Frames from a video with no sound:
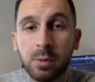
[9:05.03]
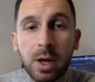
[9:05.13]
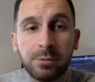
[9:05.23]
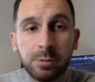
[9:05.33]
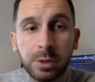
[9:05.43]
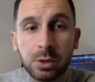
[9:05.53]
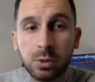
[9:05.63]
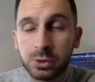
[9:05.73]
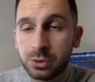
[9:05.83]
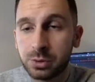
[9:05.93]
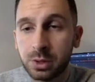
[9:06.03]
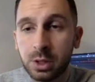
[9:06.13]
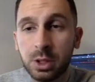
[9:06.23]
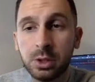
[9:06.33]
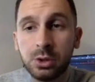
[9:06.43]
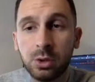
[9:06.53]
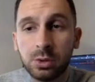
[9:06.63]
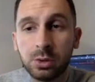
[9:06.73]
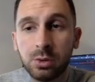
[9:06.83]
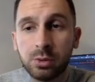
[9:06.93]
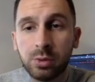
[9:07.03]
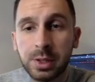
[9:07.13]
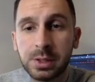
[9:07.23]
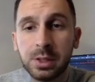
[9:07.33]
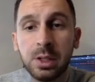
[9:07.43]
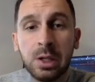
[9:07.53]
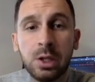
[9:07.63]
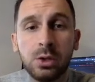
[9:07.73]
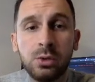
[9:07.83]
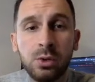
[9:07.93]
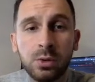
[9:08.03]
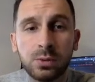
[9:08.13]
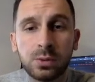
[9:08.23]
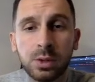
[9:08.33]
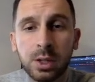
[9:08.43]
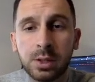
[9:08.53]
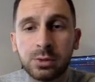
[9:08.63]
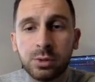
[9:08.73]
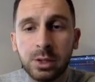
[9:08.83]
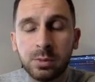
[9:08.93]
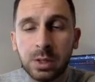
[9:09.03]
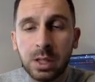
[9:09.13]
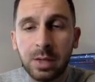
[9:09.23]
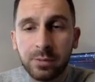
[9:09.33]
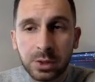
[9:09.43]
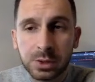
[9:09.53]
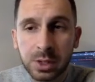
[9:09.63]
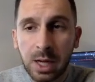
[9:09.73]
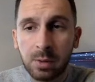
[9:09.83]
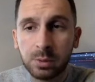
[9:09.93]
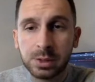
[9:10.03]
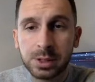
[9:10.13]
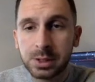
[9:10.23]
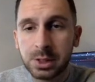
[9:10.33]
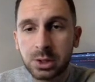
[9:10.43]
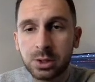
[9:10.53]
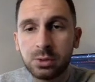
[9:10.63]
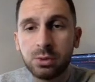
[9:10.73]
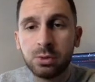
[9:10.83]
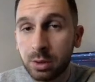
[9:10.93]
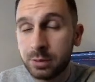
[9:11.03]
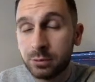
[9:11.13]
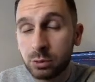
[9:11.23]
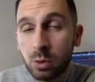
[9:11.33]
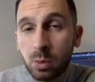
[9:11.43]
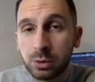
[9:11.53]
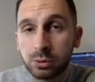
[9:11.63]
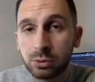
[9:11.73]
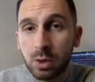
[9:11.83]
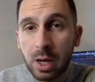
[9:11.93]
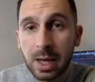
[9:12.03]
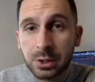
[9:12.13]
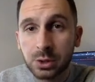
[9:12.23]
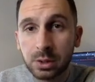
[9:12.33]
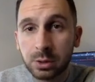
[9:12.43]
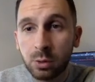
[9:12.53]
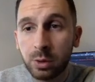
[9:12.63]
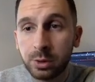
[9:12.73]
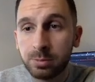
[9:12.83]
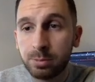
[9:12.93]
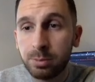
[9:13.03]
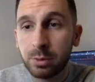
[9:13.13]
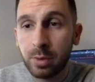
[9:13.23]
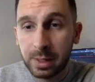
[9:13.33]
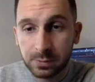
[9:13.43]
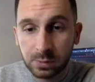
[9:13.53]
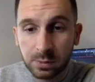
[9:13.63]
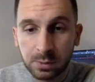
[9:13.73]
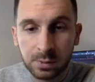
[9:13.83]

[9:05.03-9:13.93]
We have to be cautious. Don't go crazy. Don't trade with leverage. I wouldn't suggest it to you if you don't want to actually go and be wrecked.